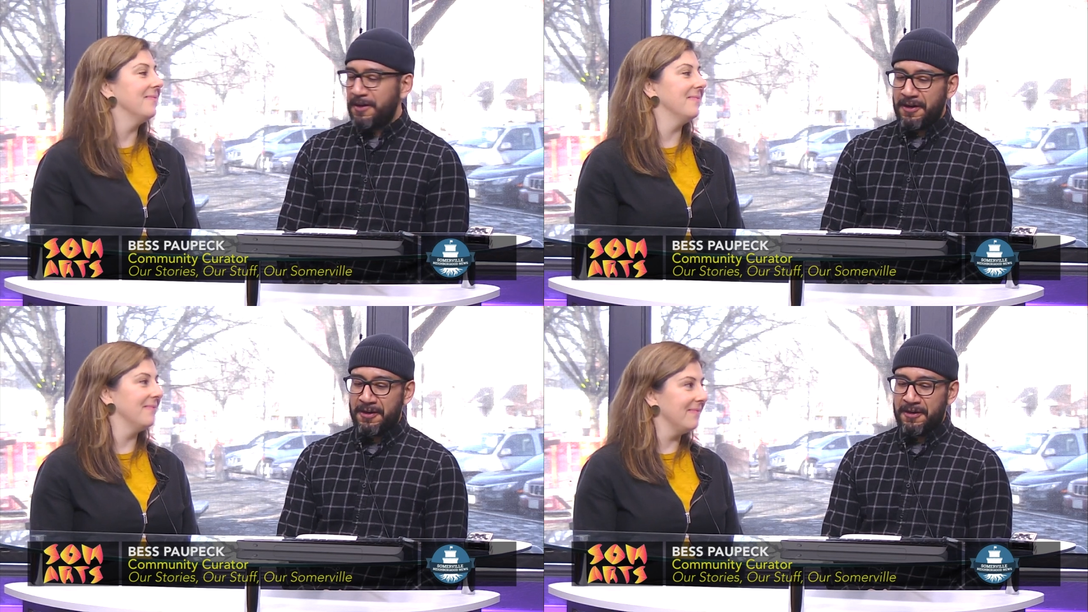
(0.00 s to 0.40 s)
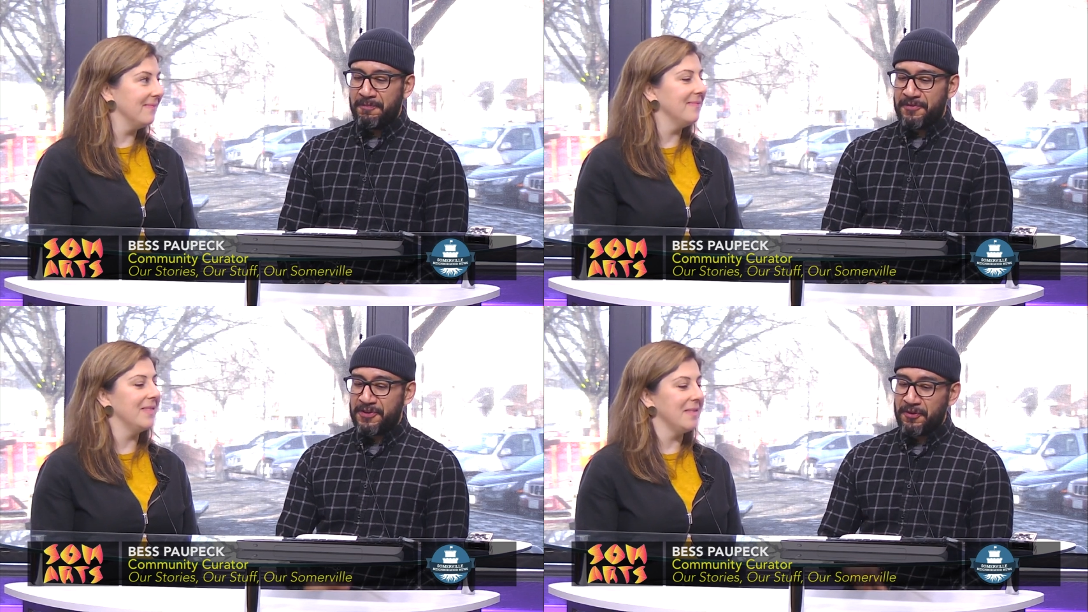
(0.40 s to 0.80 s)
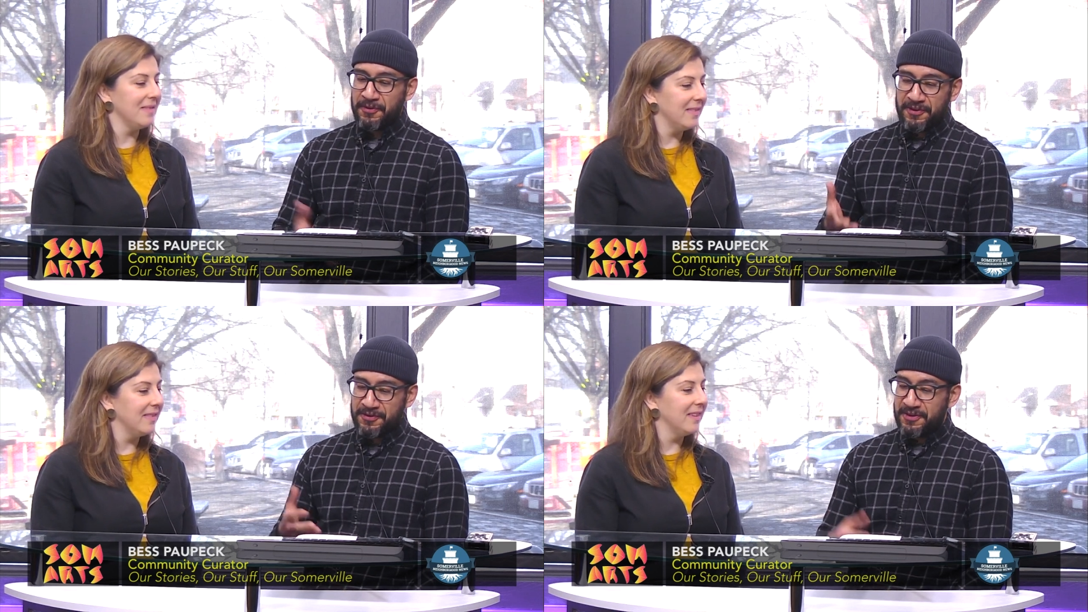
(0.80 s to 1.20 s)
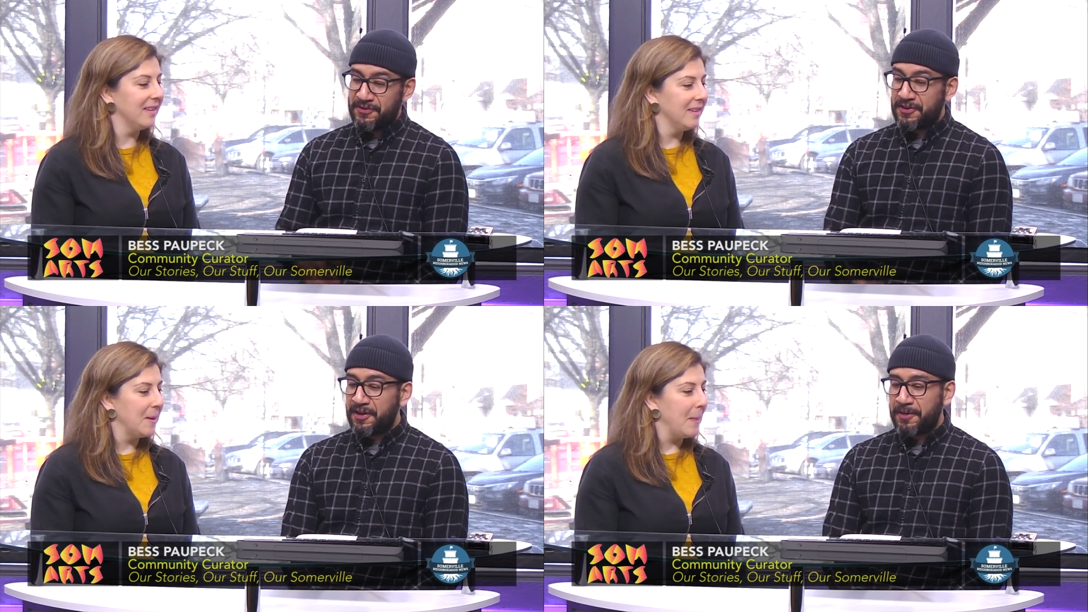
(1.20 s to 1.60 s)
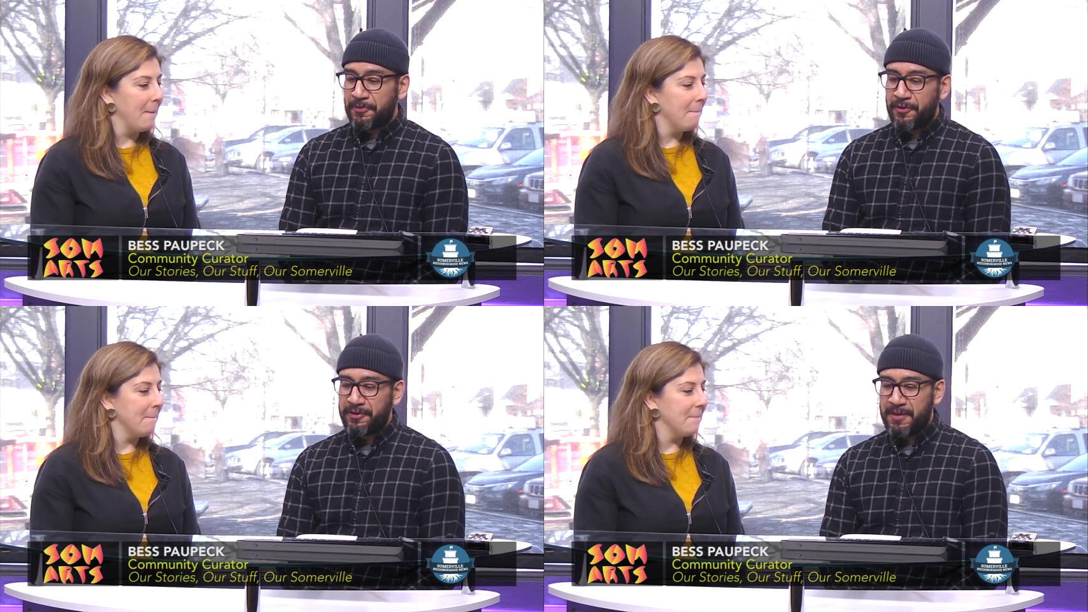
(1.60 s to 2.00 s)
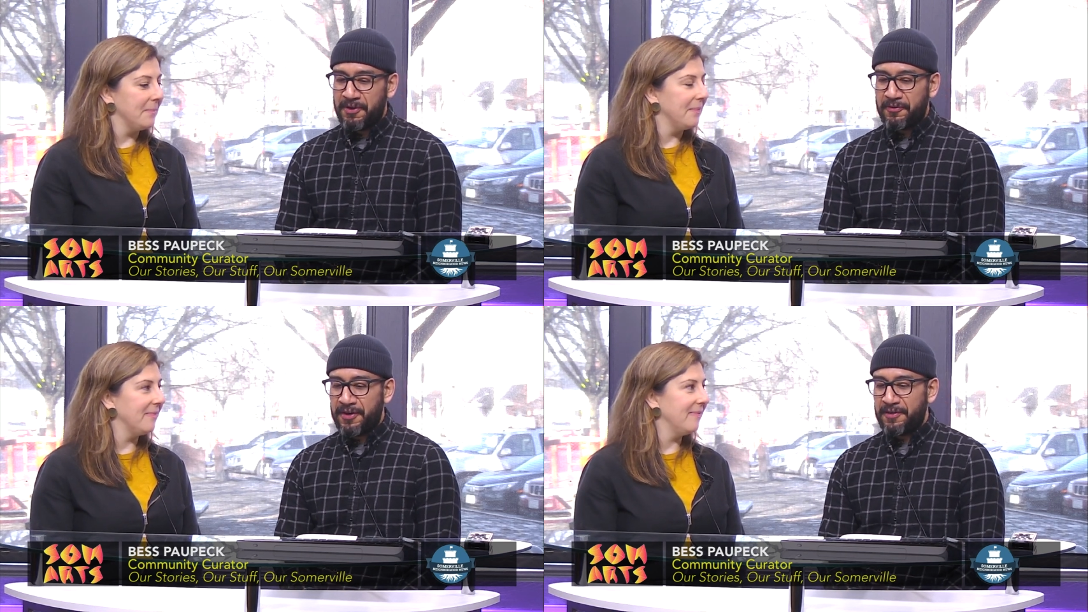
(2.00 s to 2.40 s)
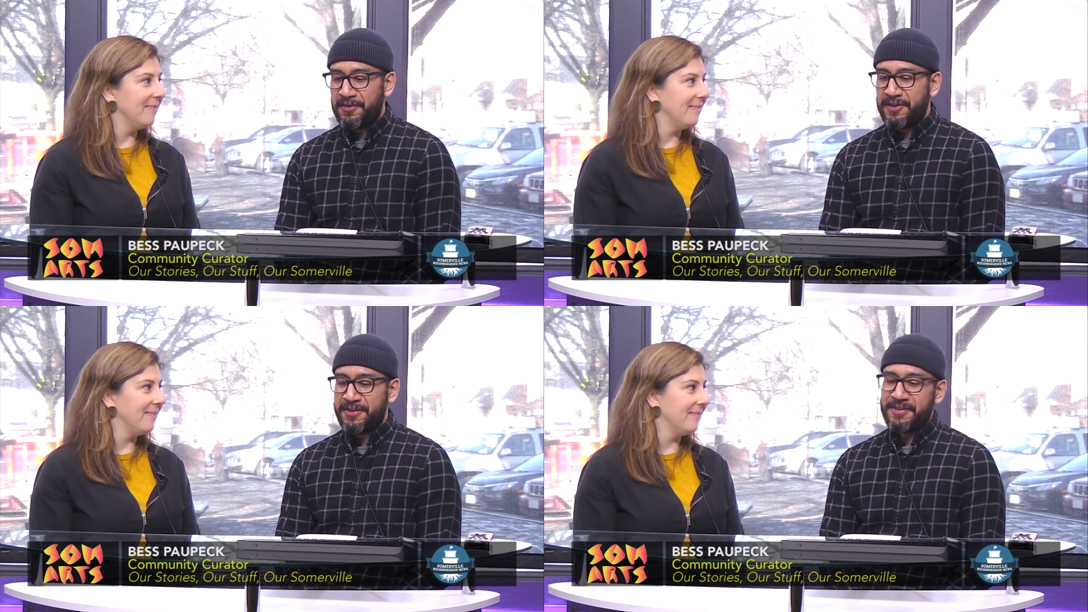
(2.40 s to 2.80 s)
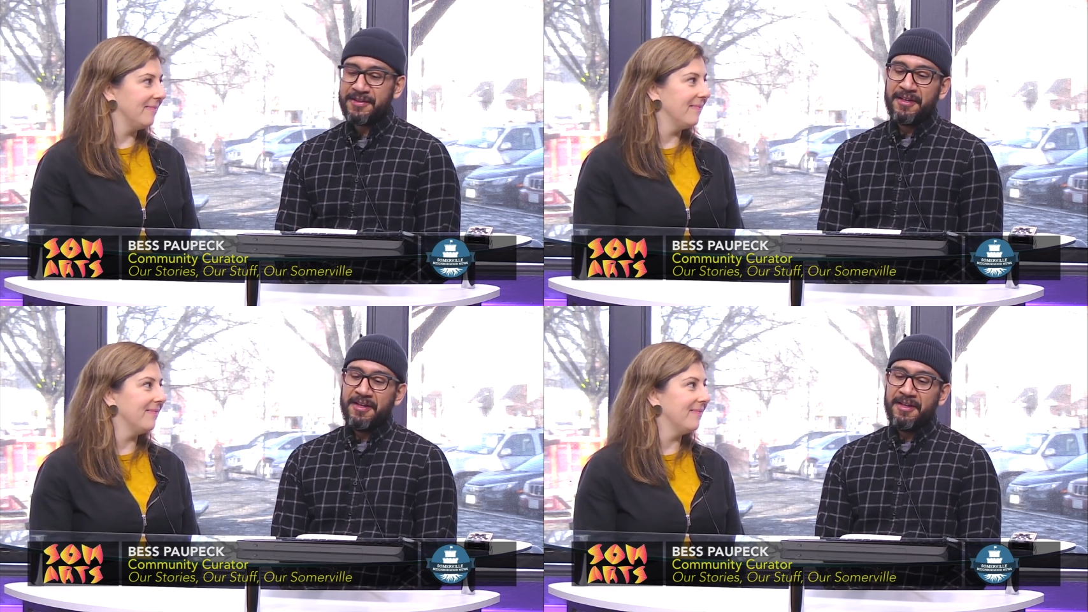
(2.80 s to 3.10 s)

Speaker 1: um, so there's there's a lot of programming around this.